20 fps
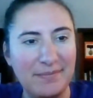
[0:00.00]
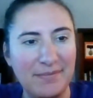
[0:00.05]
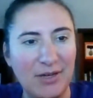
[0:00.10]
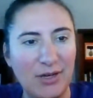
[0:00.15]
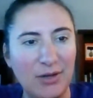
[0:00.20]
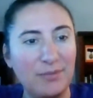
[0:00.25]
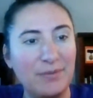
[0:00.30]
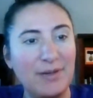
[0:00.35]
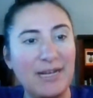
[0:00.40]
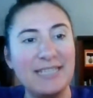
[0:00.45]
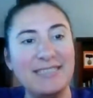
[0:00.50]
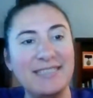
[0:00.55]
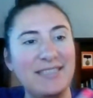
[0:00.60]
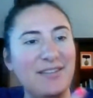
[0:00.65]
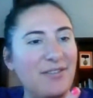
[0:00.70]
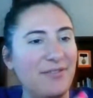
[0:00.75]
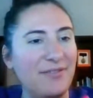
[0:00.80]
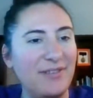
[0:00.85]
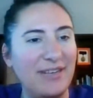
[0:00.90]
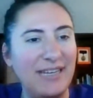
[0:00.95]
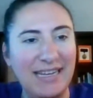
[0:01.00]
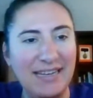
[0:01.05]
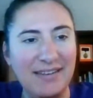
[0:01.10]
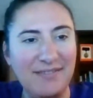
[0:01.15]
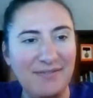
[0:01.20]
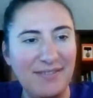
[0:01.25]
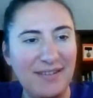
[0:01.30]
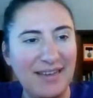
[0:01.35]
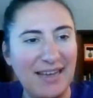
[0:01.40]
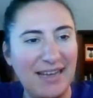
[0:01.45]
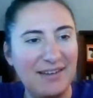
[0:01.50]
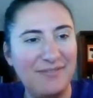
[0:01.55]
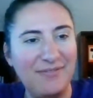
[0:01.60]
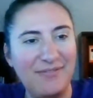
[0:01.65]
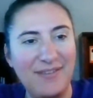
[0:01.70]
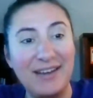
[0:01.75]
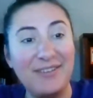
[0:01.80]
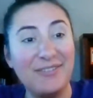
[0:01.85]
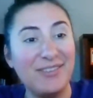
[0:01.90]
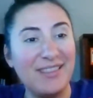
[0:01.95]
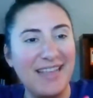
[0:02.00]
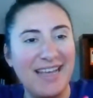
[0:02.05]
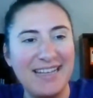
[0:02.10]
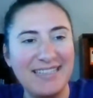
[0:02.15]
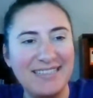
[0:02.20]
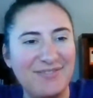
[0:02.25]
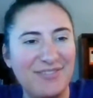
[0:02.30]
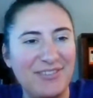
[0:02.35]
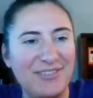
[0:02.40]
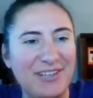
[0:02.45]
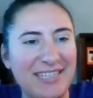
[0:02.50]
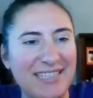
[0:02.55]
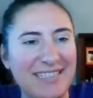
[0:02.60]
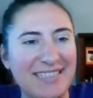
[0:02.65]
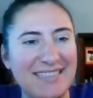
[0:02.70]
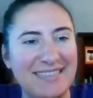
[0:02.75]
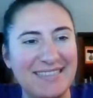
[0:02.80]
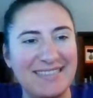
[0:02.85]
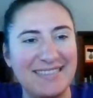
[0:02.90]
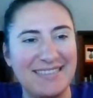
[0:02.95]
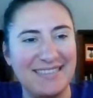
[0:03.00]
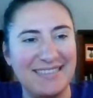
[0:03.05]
Or Russ, do you have any kind of final thoughts for us?